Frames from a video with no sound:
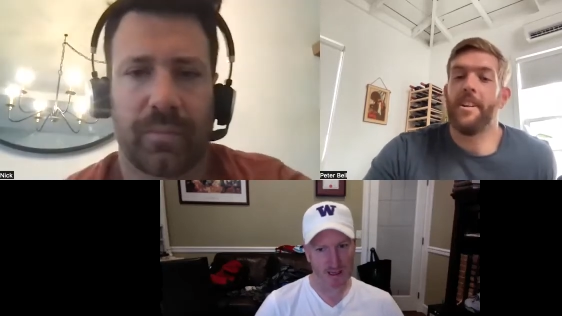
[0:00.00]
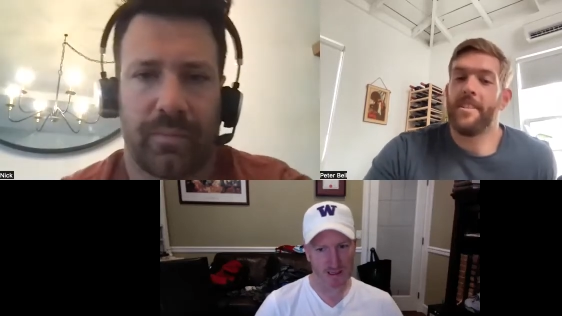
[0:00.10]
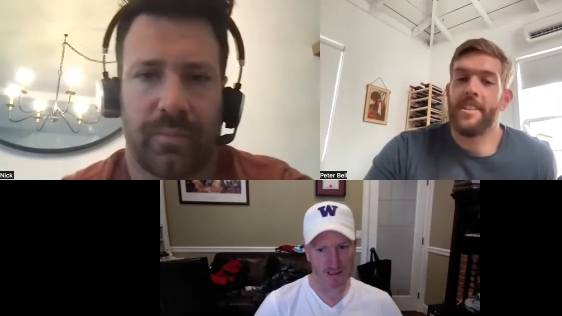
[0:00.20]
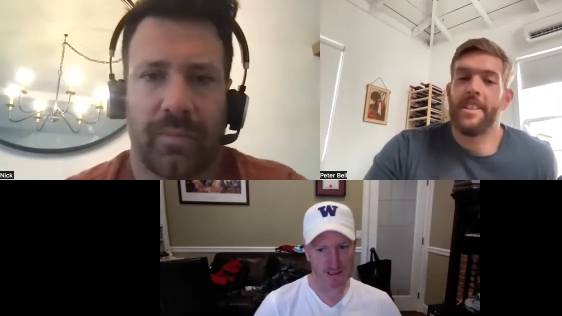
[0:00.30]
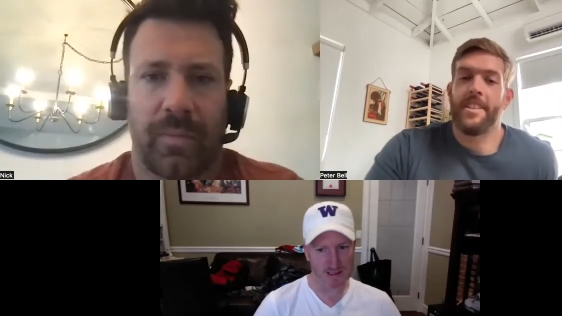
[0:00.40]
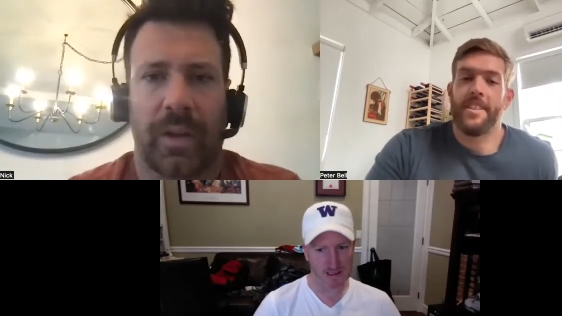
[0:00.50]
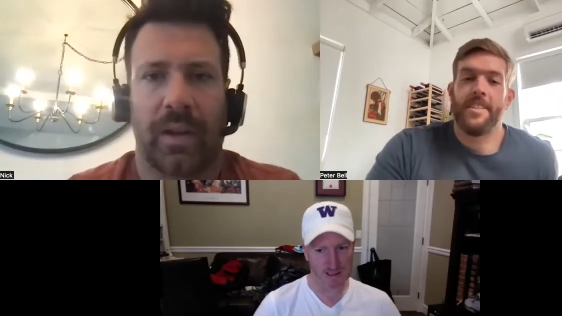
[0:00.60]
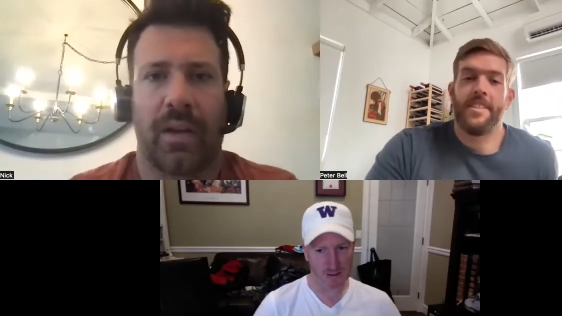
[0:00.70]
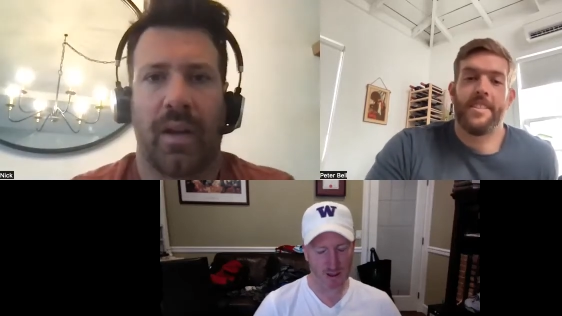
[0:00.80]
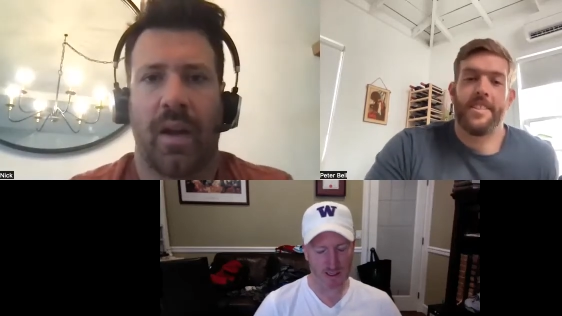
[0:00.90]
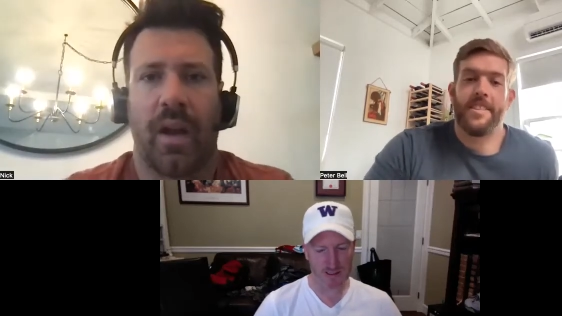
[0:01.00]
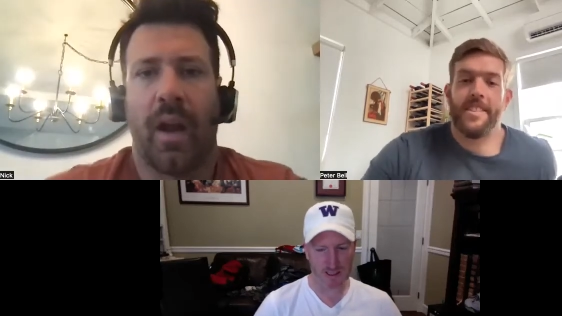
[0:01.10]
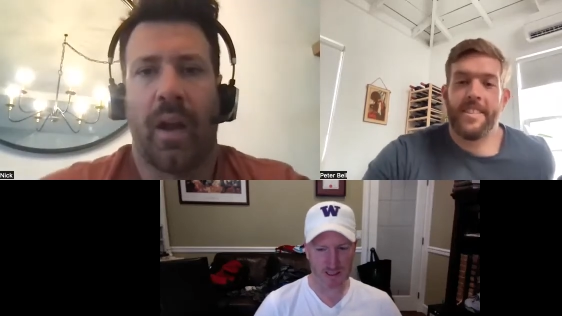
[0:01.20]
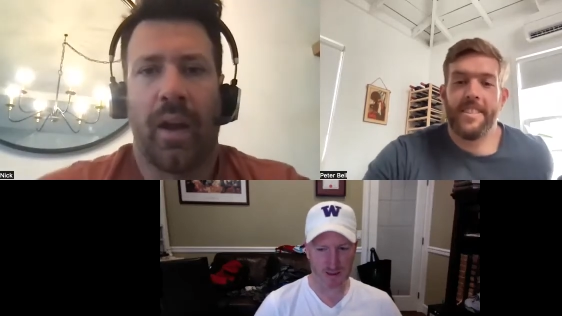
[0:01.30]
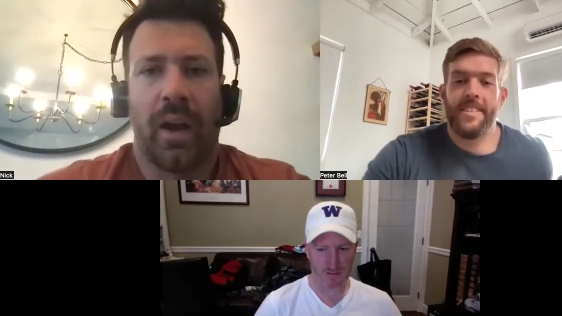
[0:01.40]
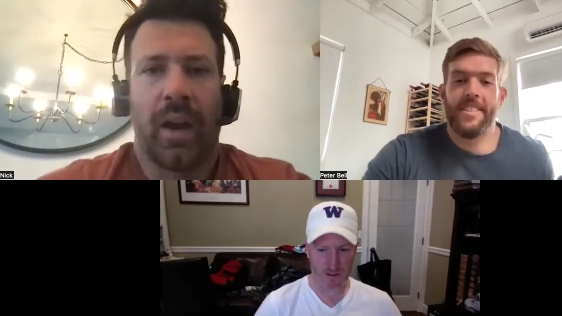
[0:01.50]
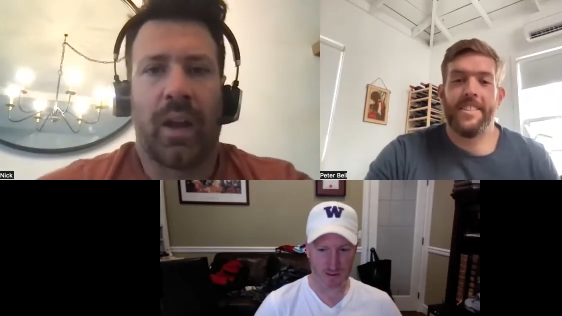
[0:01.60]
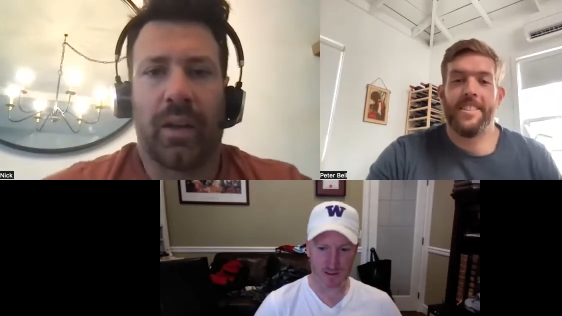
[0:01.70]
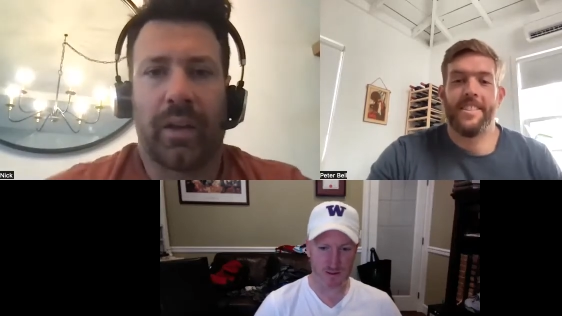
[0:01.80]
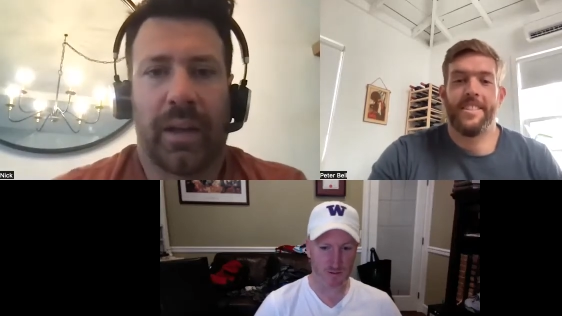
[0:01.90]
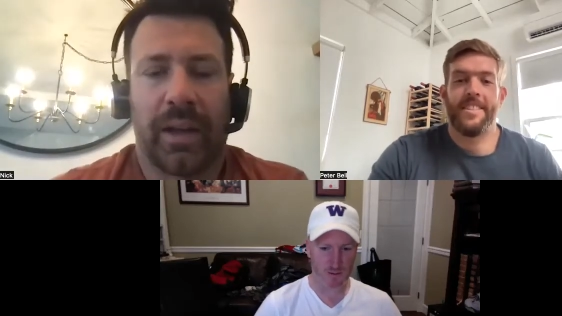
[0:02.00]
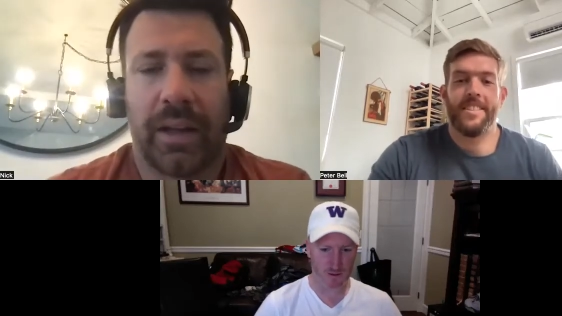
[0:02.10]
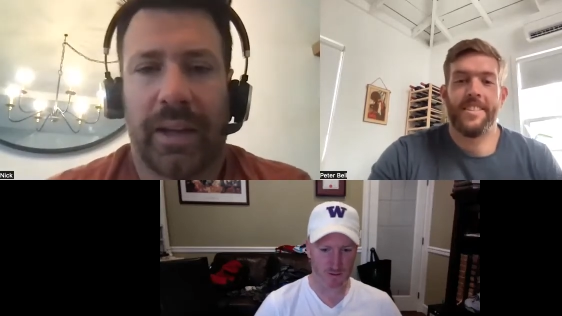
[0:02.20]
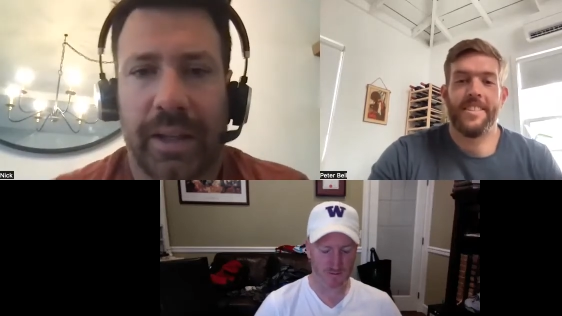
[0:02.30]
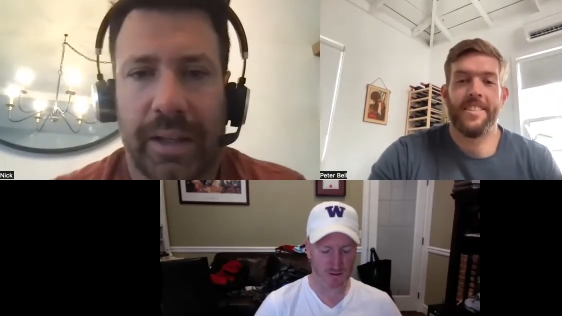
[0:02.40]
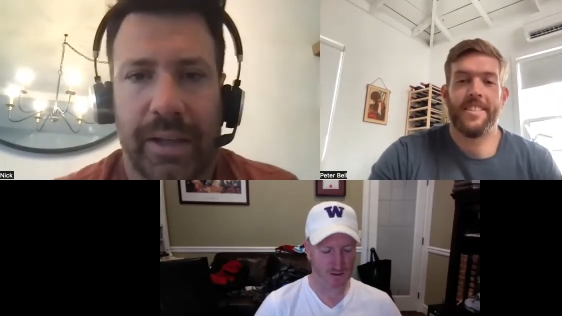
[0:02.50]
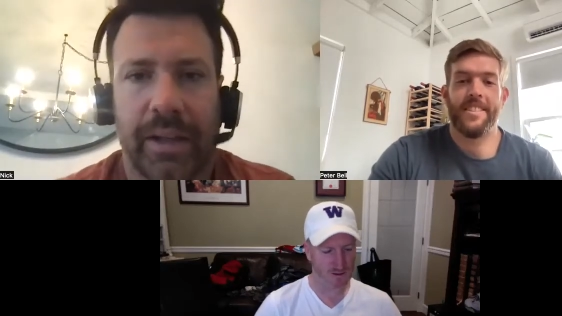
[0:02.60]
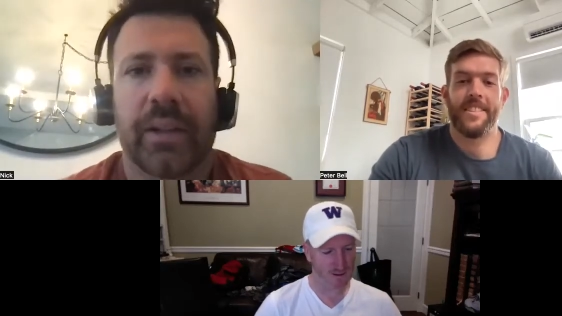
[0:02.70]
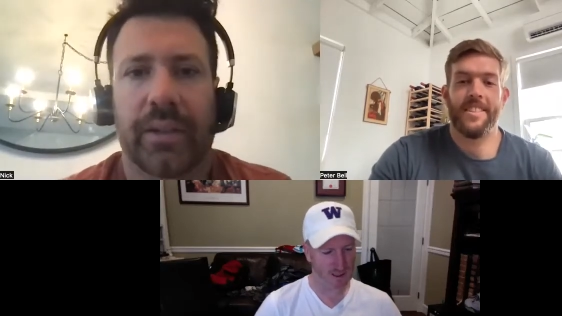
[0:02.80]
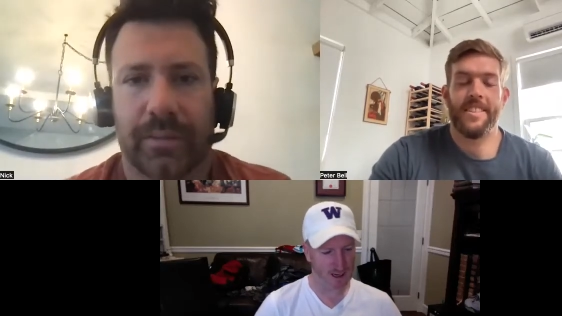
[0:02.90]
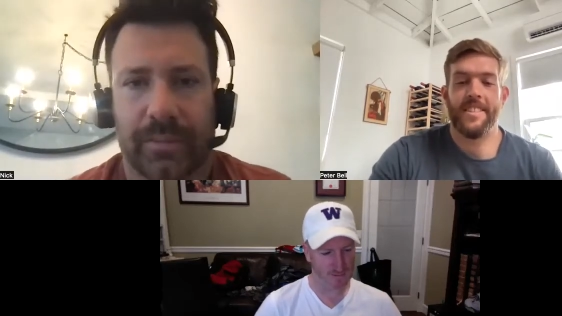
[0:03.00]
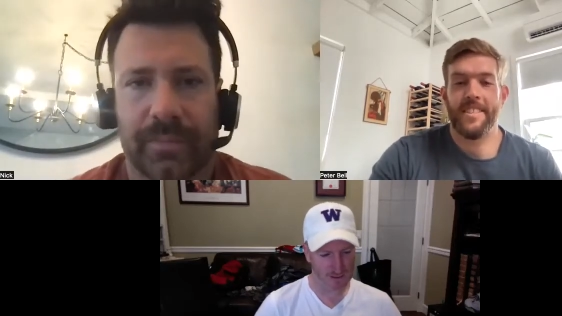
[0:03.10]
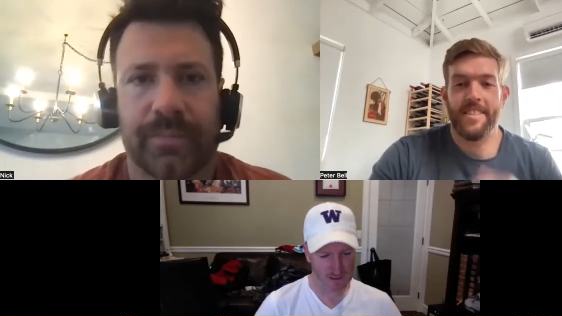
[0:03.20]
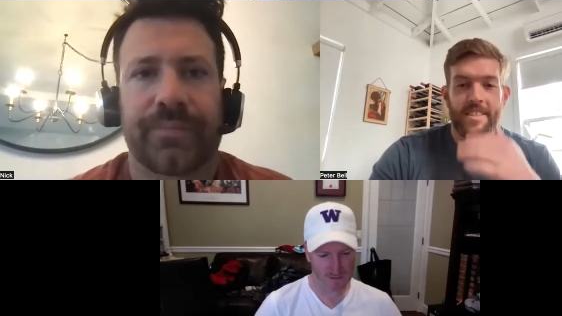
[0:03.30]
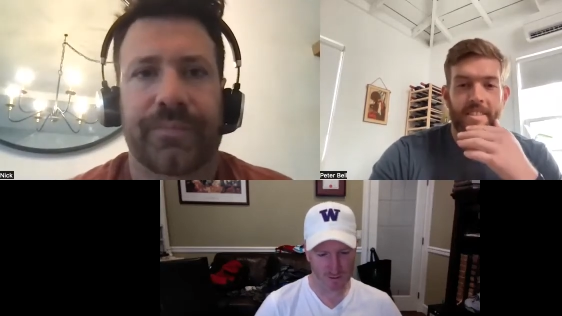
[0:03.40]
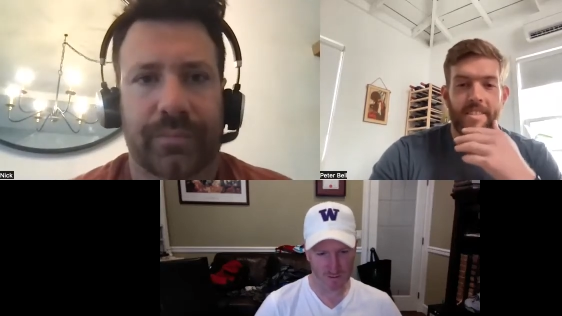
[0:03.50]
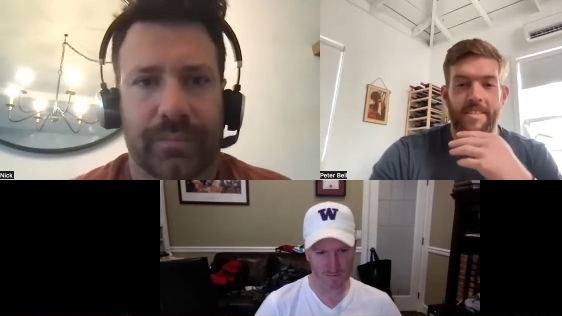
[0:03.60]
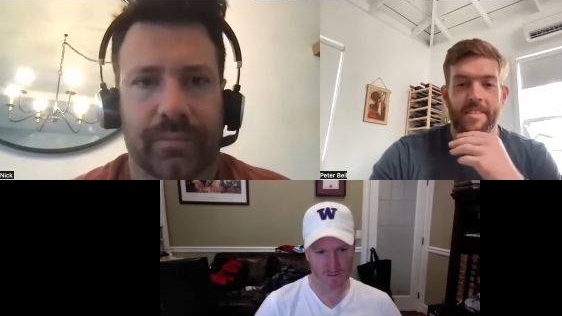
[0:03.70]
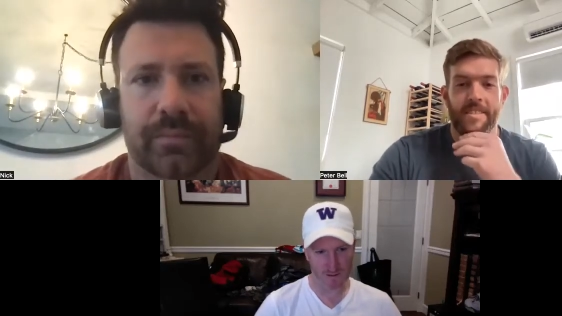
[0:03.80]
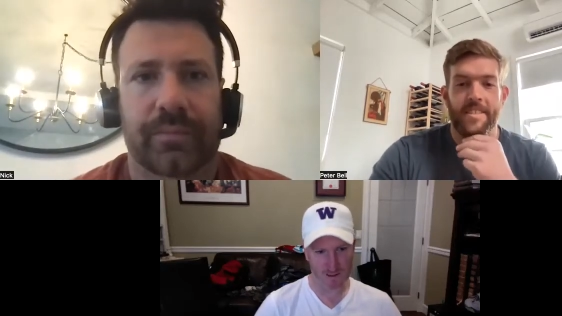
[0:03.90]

Speaker 1: it, it's quite exciting. The buildings are beautiful. The campus is beautiful.